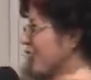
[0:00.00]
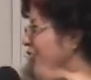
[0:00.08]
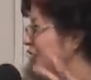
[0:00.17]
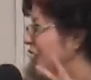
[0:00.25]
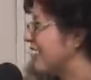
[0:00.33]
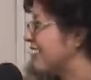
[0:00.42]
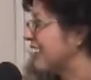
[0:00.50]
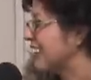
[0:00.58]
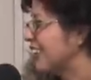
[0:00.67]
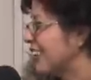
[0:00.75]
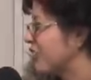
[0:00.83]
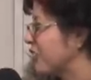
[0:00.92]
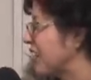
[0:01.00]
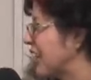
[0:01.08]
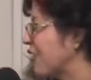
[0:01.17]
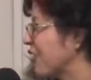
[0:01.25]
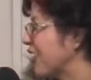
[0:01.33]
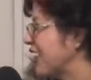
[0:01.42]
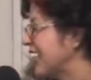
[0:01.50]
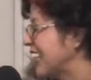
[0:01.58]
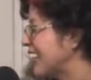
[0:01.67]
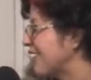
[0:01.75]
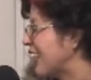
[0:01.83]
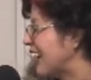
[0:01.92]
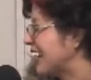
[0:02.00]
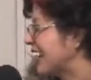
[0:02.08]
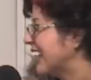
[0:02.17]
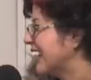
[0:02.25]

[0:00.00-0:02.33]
those crazy lyrics without. But some of the, but it's it.